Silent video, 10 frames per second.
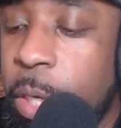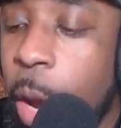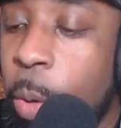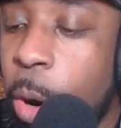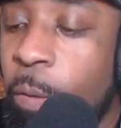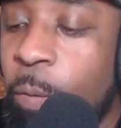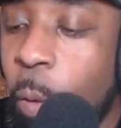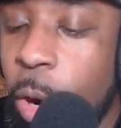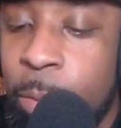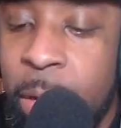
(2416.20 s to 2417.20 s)
Damn, we're on
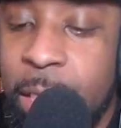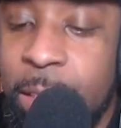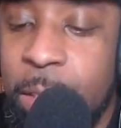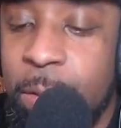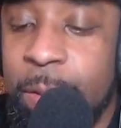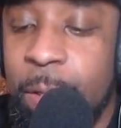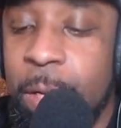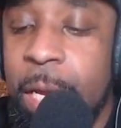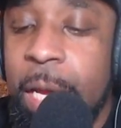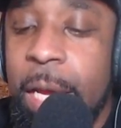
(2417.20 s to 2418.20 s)
40 minutes, dude.
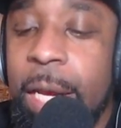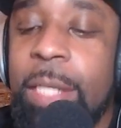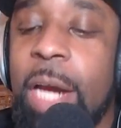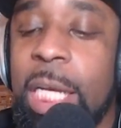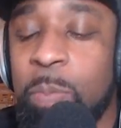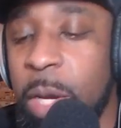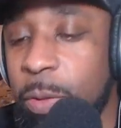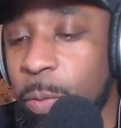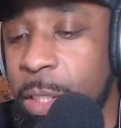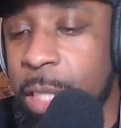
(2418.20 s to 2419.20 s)
So let's try to
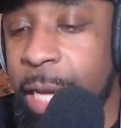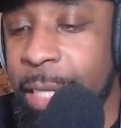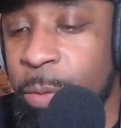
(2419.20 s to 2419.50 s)
speed through these things.